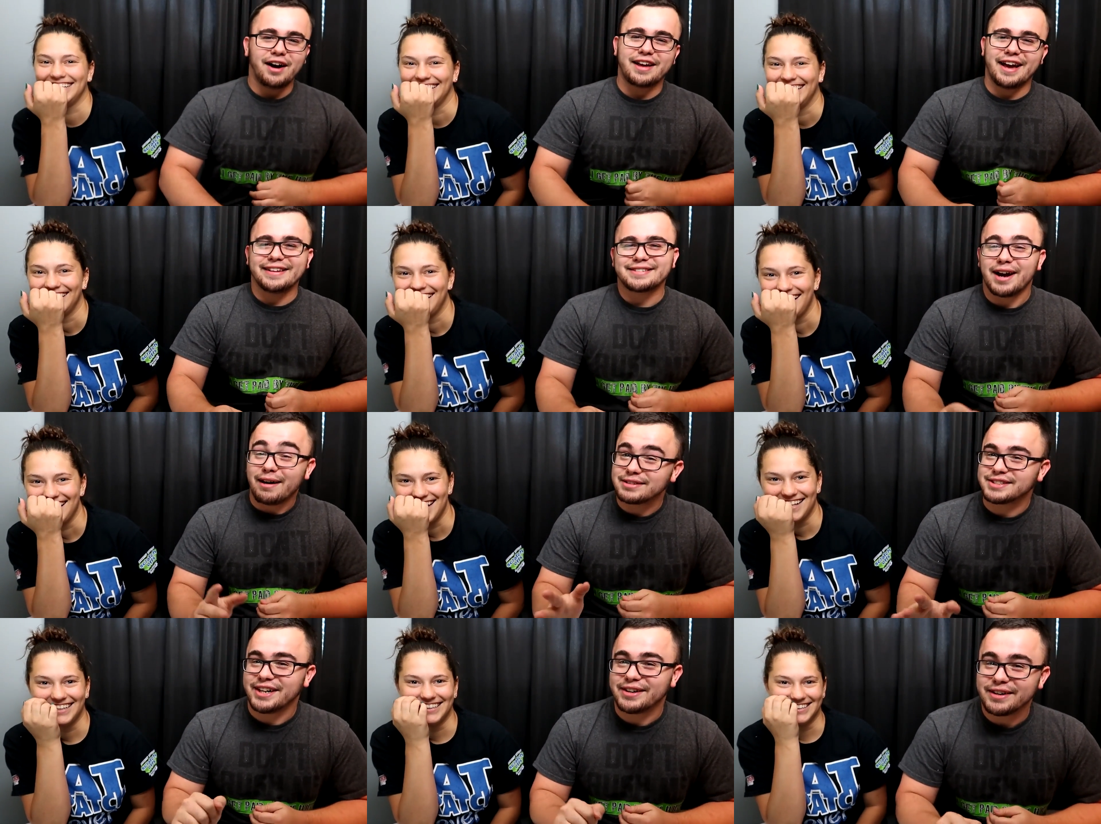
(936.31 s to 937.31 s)
Speaker 1: Okay, so I
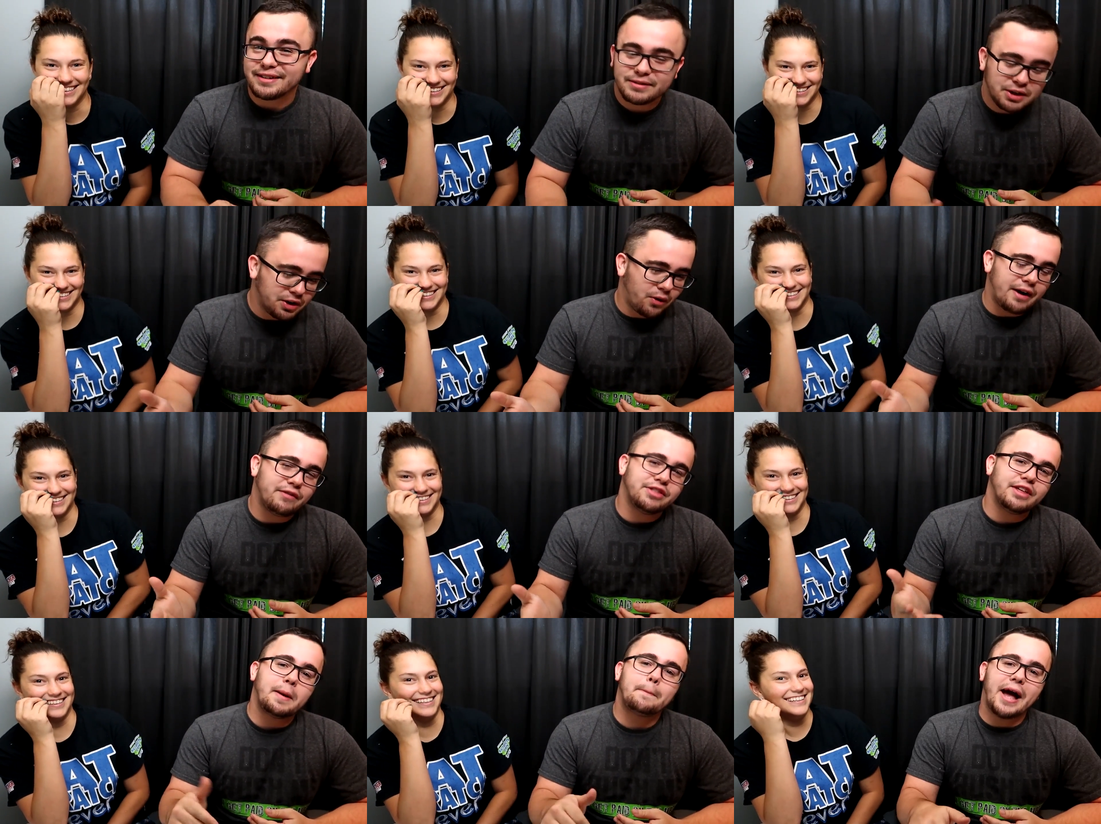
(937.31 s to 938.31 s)
was younger. You know,
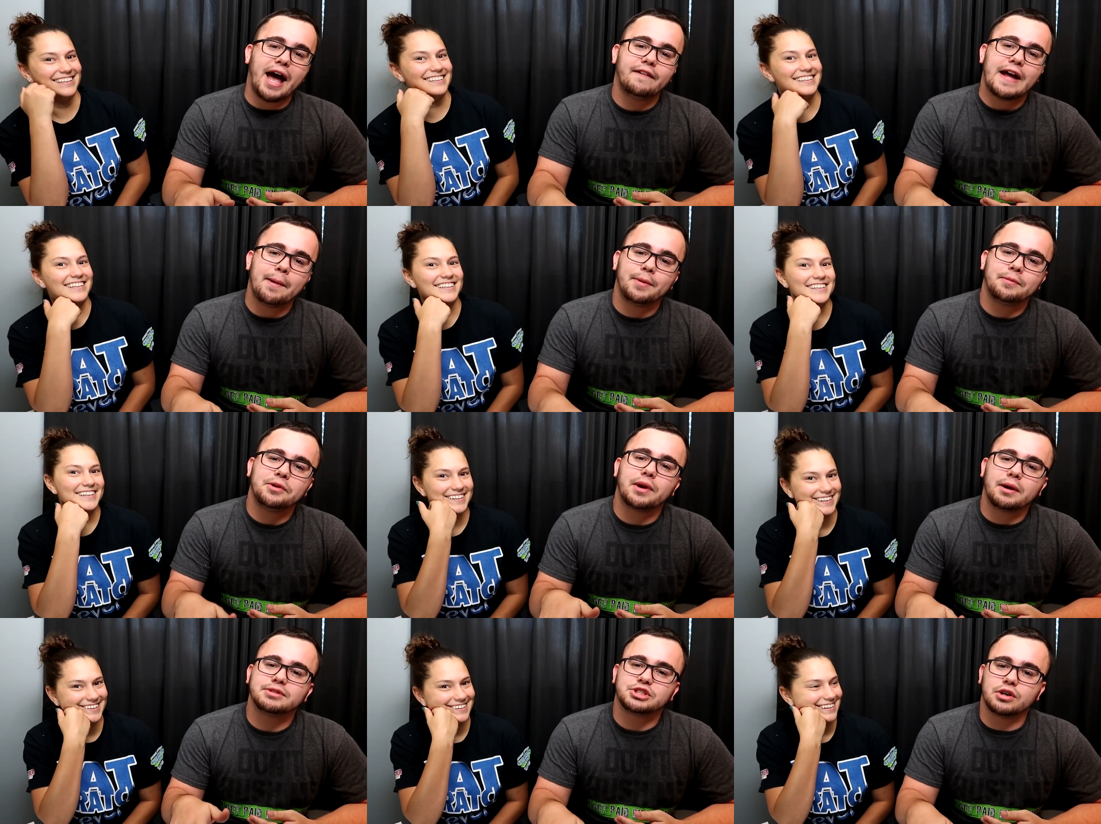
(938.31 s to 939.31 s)
everything bad happened to me
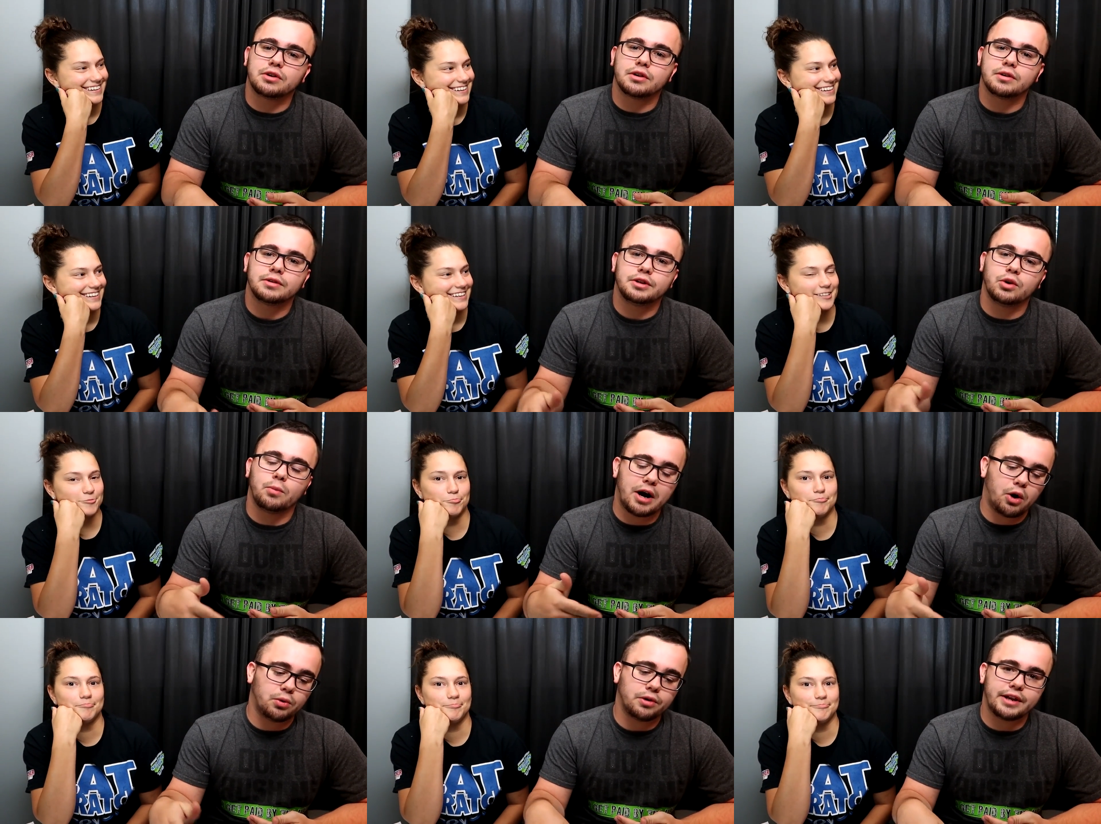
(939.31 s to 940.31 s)
when I was younger. You know, my
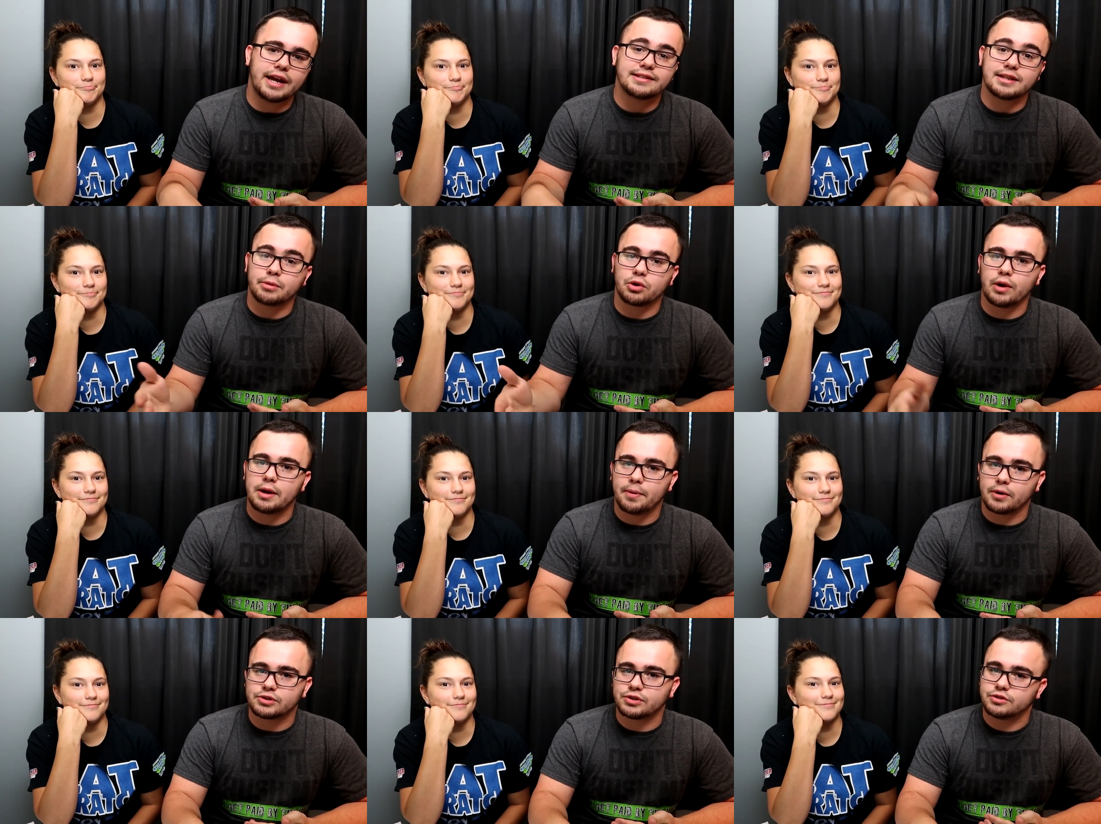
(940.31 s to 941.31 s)
older days, I'm a great
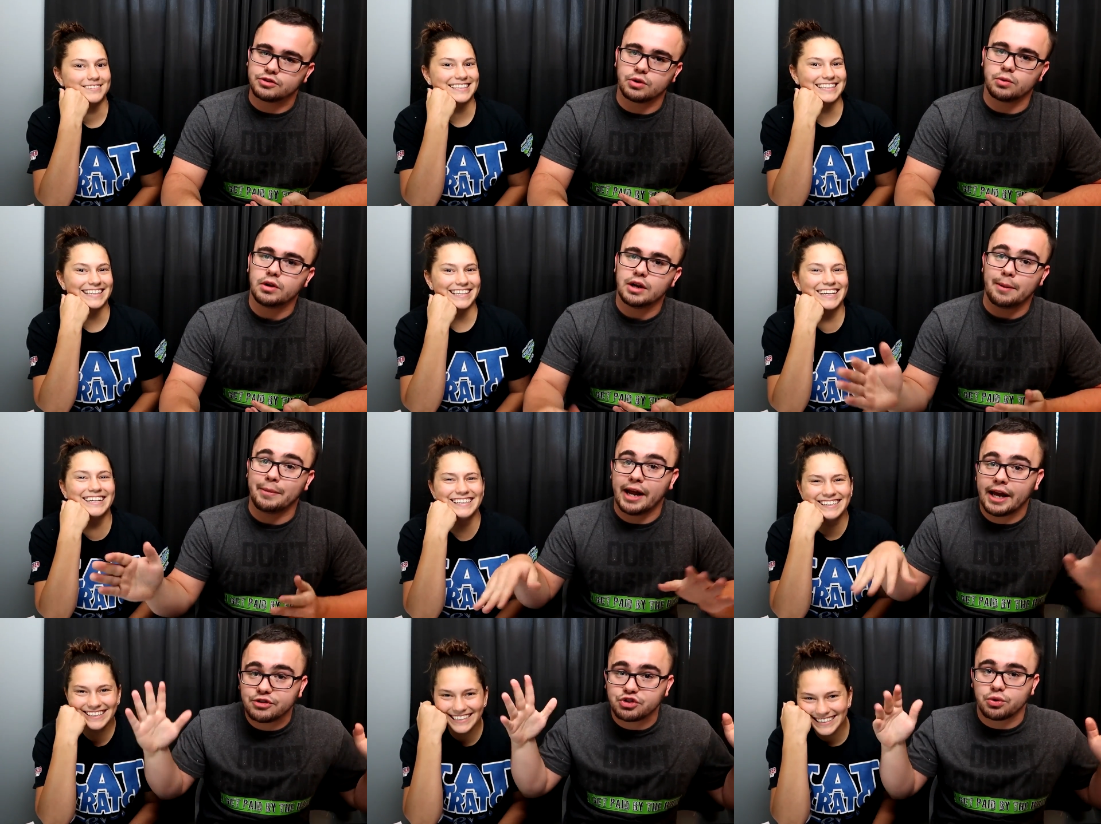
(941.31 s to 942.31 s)
person, so I'm an
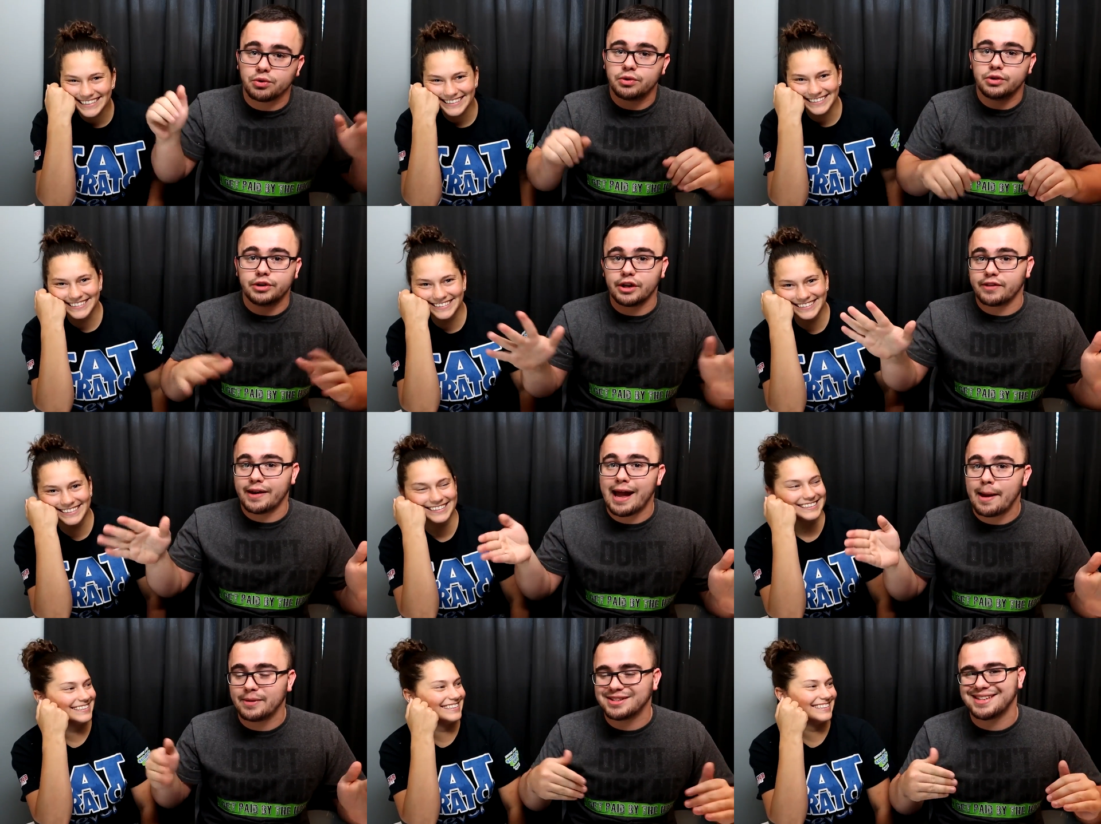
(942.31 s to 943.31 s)
angel. Nothing
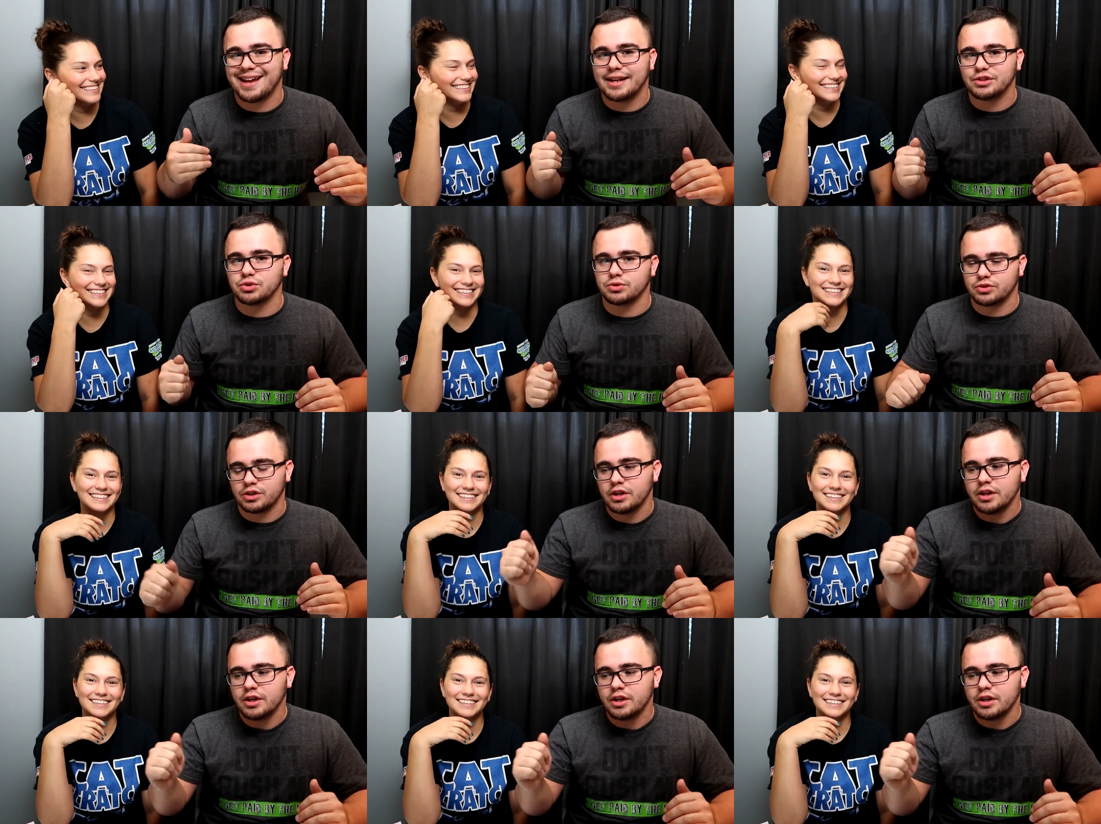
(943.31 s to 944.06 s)
happens to angels.